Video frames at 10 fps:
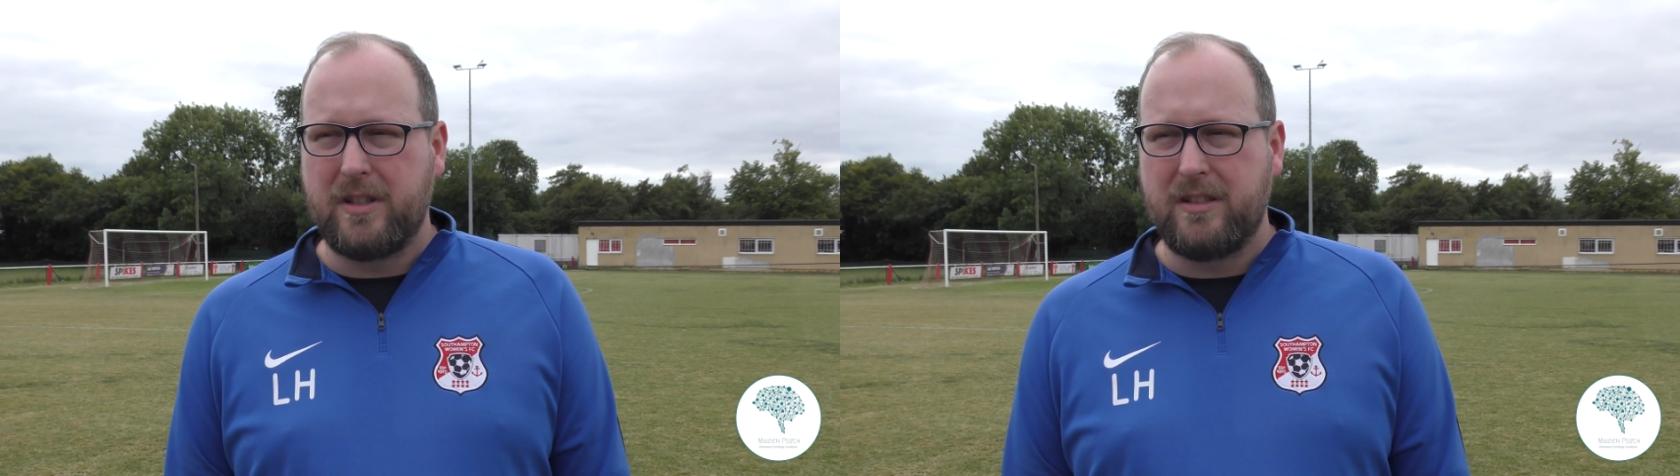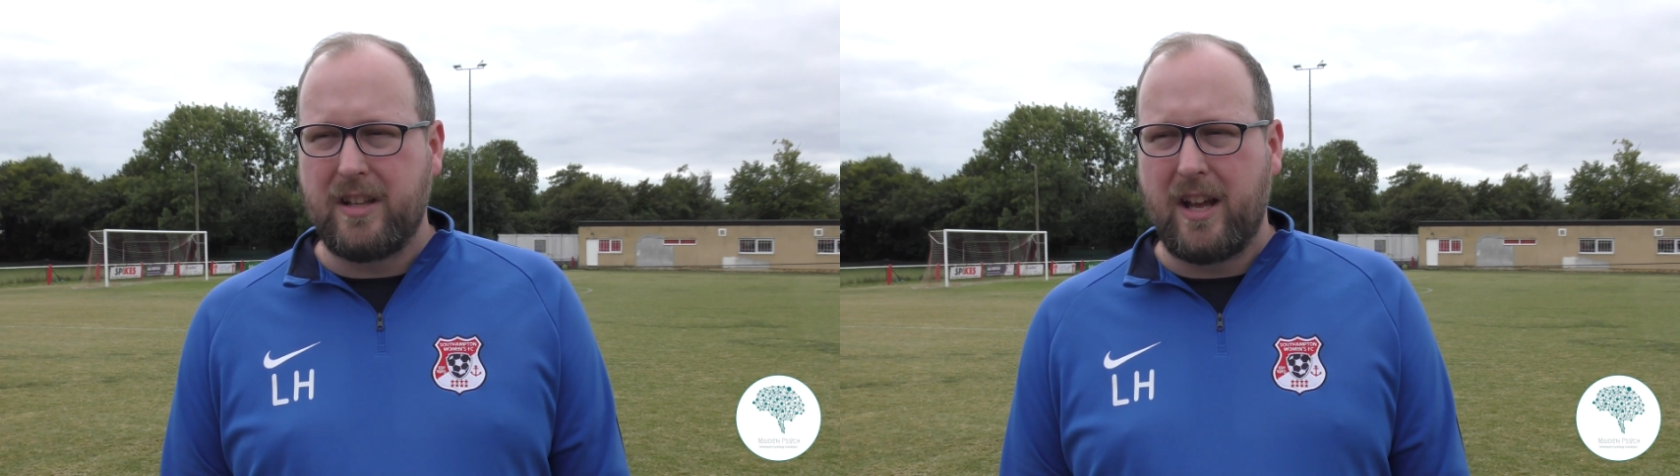
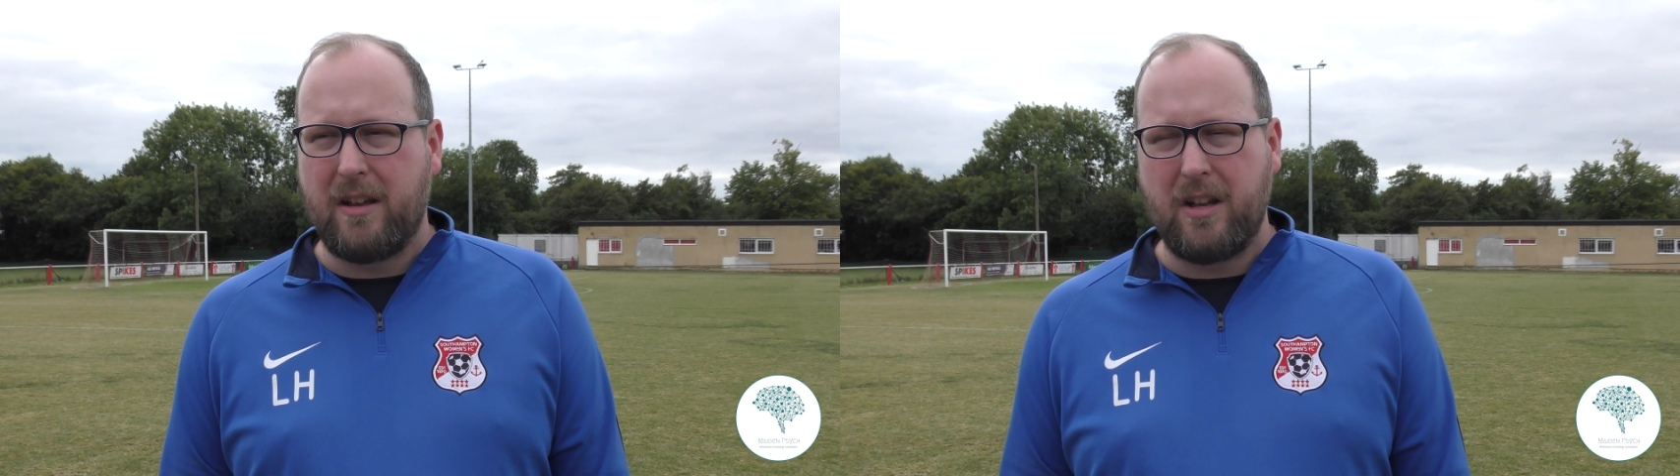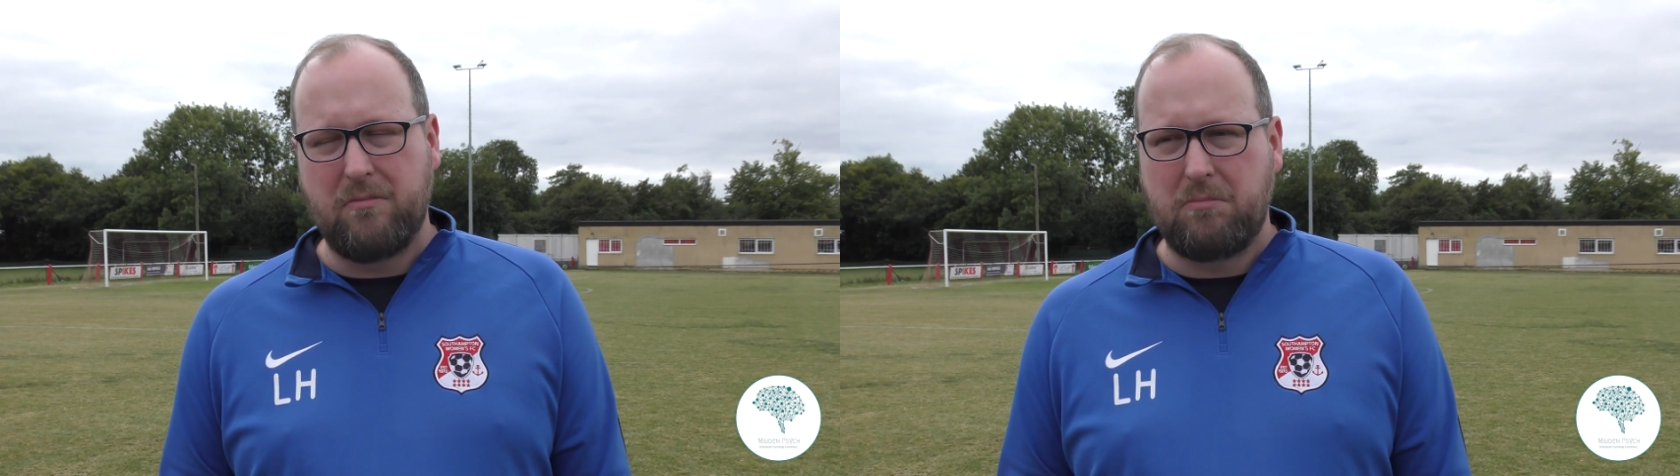and
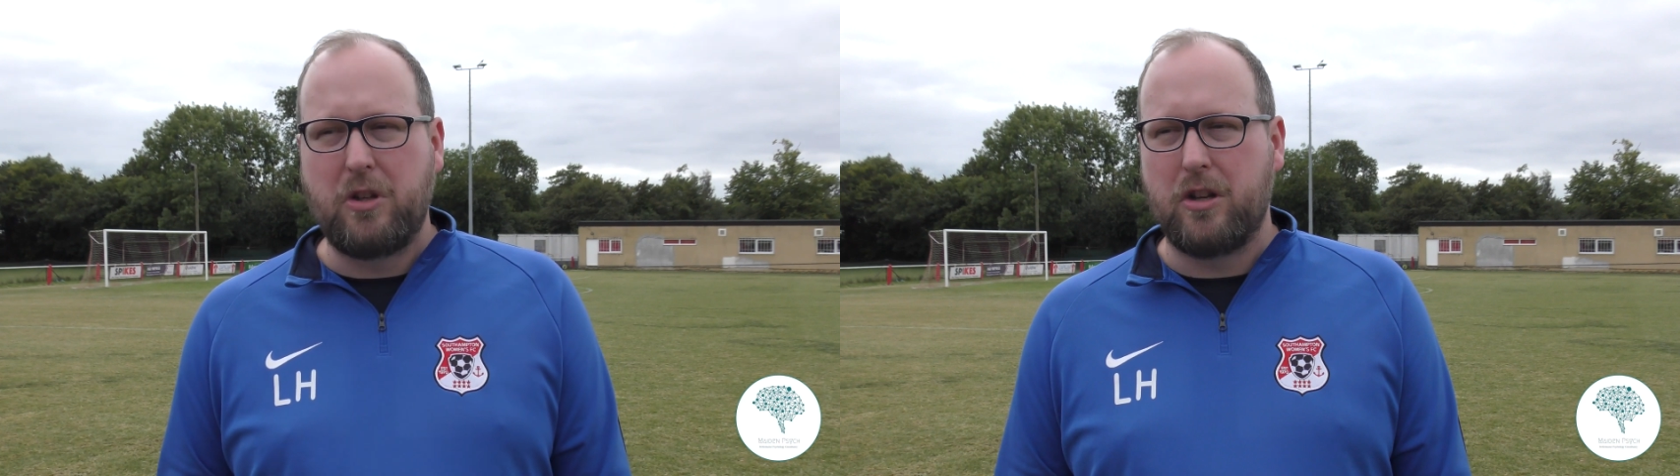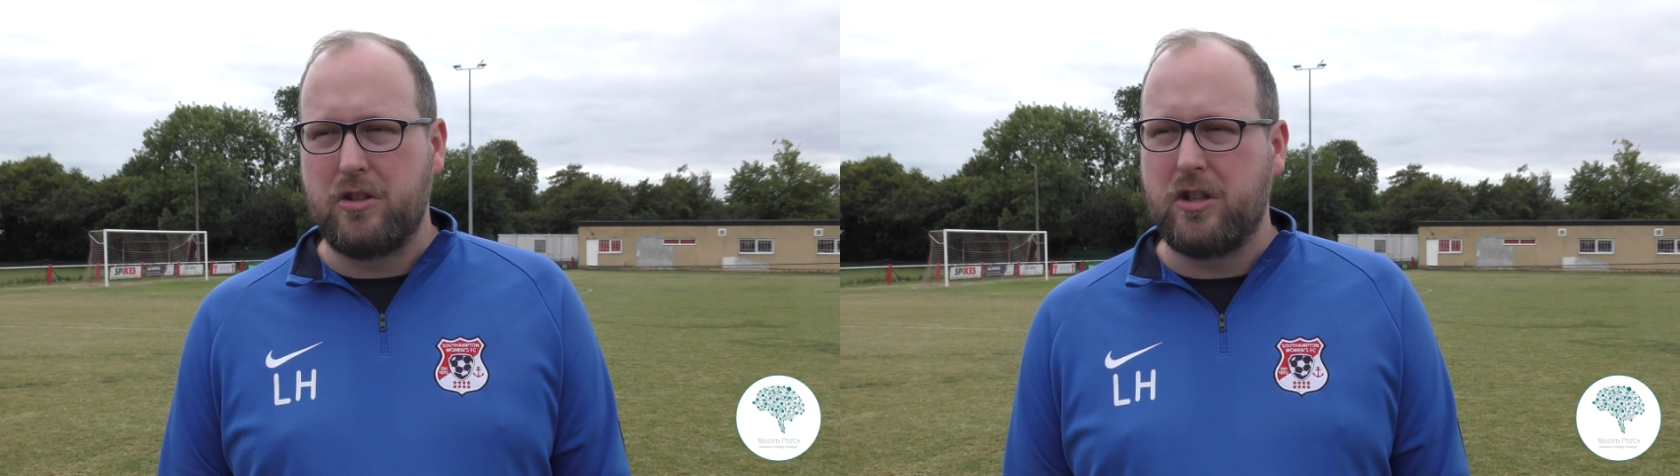
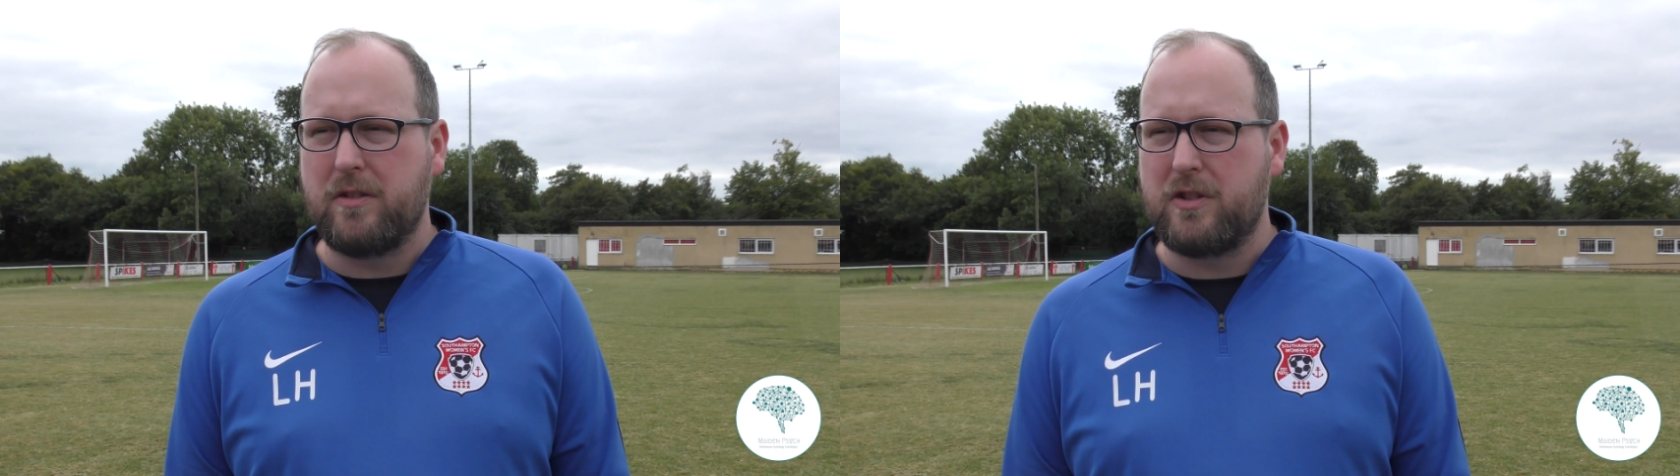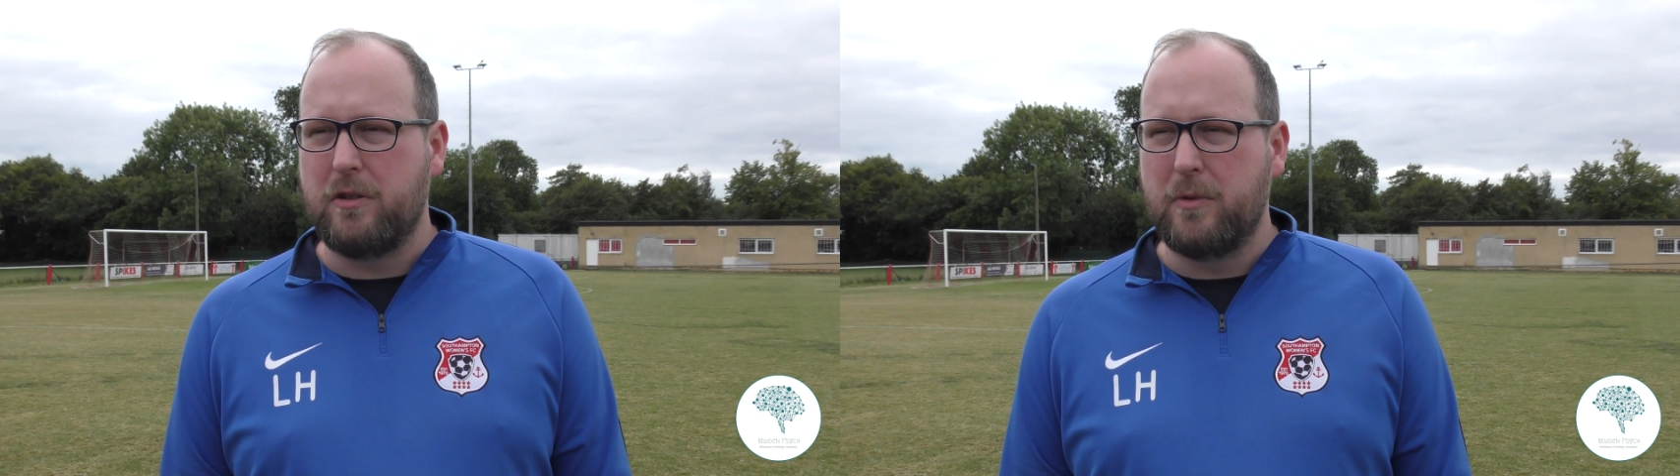could and should
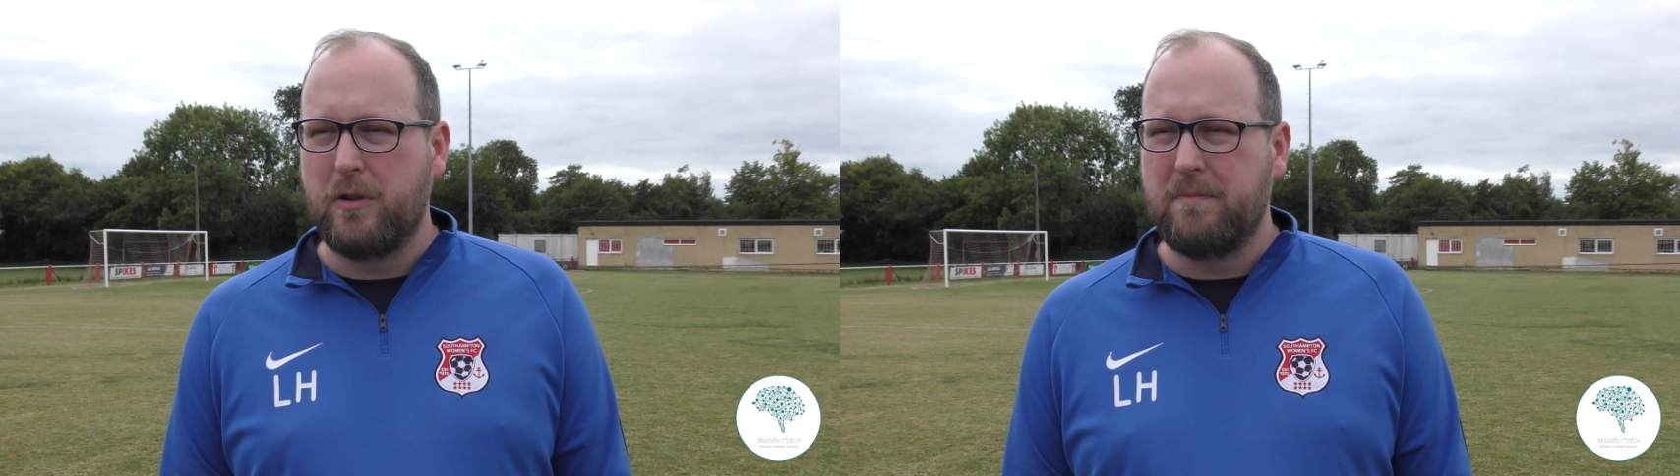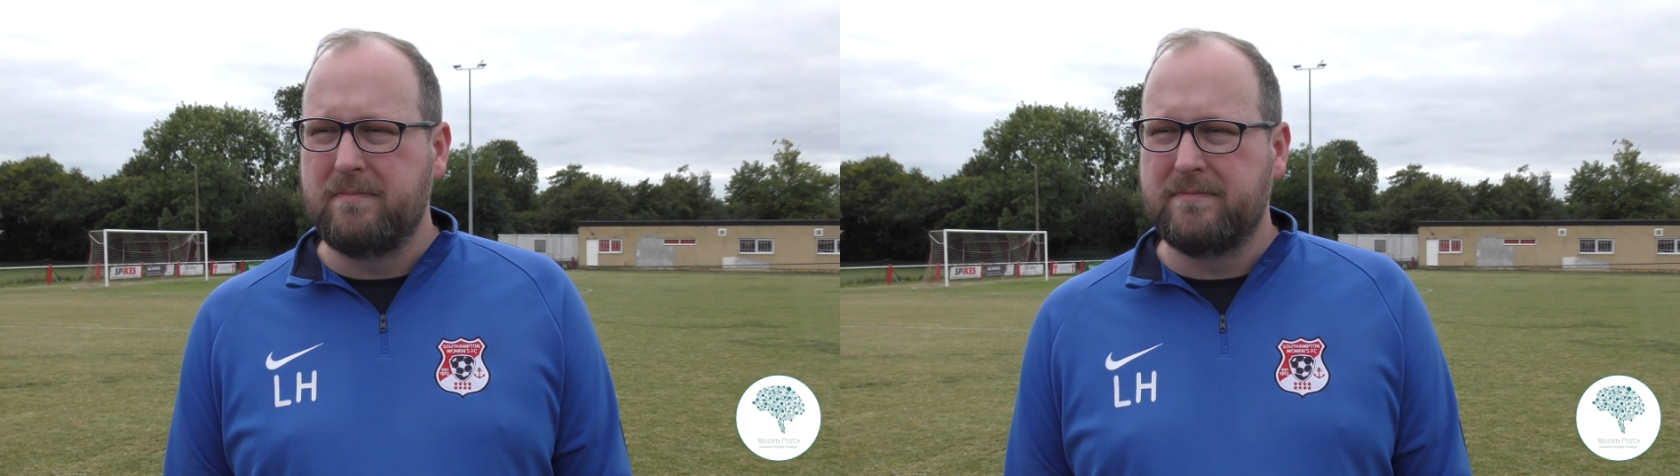have scored more.